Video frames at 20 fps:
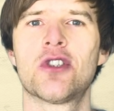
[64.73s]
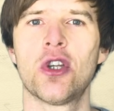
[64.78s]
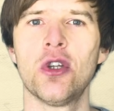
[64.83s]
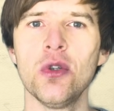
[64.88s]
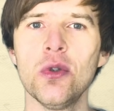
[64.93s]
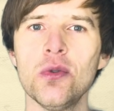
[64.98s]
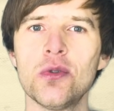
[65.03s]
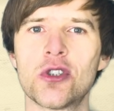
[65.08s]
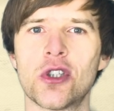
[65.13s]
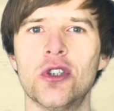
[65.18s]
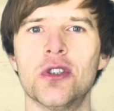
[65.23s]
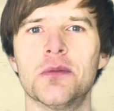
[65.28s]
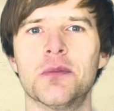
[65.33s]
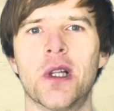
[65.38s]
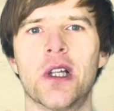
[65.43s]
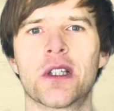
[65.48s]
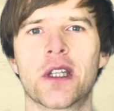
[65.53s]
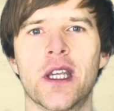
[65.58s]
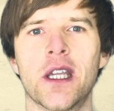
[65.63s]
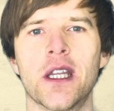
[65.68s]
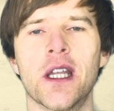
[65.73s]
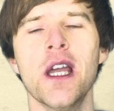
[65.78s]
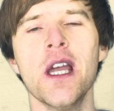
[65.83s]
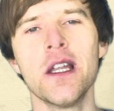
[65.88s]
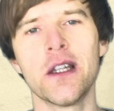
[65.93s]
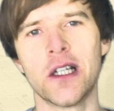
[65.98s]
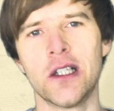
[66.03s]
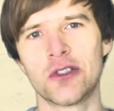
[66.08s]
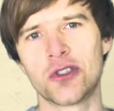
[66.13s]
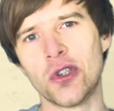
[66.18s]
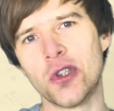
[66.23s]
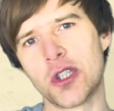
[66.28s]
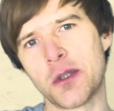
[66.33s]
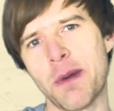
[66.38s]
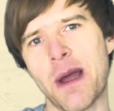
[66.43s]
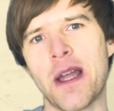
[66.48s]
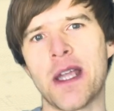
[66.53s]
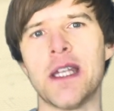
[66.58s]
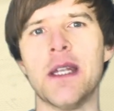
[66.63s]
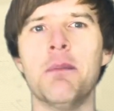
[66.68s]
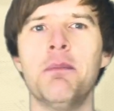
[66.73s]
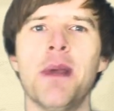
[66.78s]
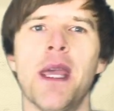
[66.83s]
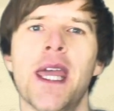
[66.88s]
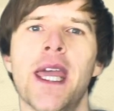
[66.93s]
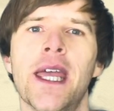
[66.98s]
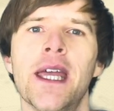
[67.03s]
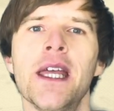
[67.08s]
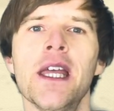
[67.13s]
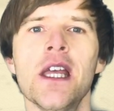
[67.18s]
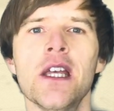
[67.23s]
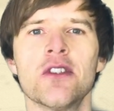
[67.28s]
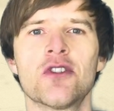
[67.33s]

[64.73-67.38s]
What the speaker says: to tongue blocking that I'll talk about in a bit.